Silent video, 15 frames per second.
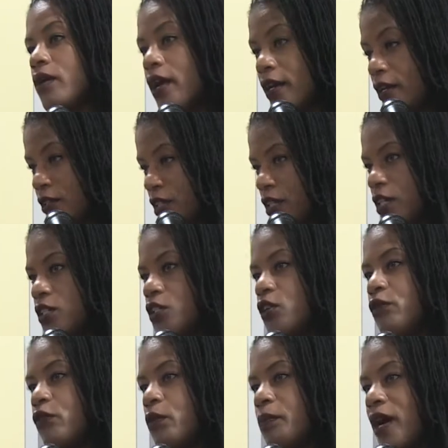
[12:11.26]
and to
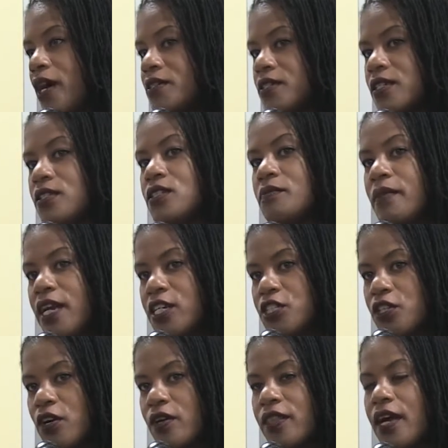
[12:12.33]
continue for Boston, to make
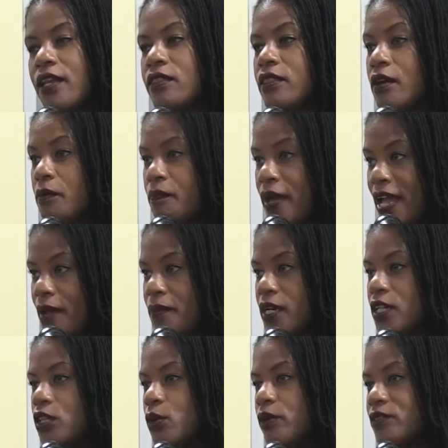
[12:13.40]
sure that their
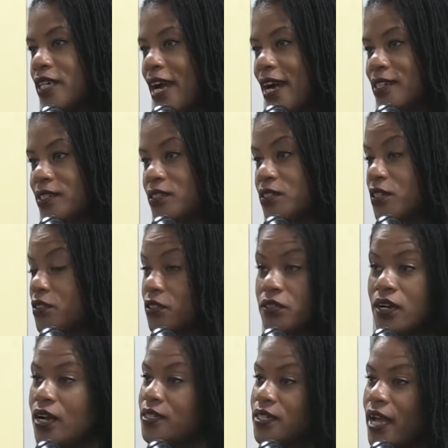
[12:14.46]
payment in lieu of taxes, because they're
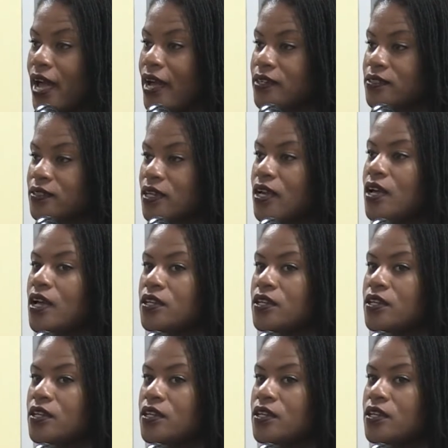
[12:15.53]
not taxed,